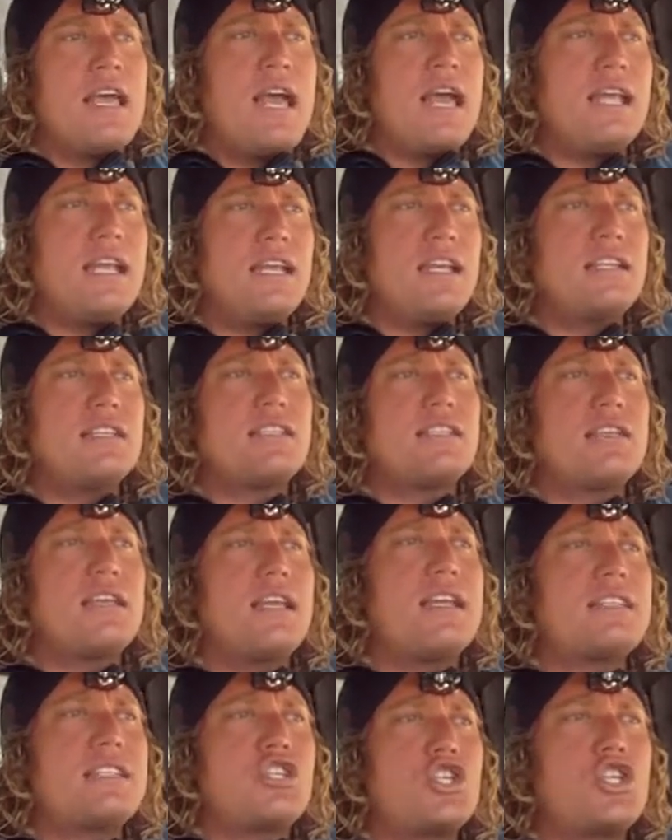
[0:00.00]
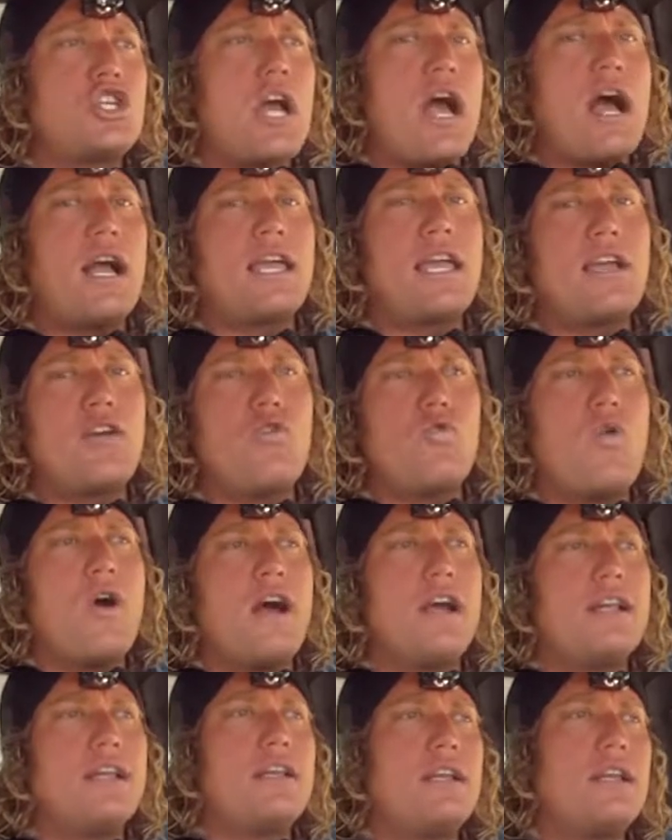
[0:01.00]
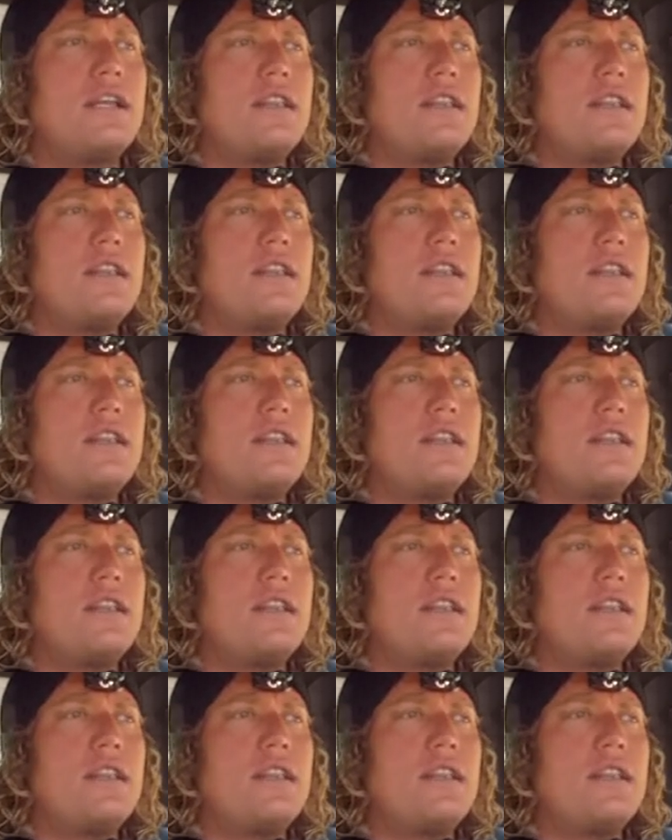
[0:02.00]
and it's shocking what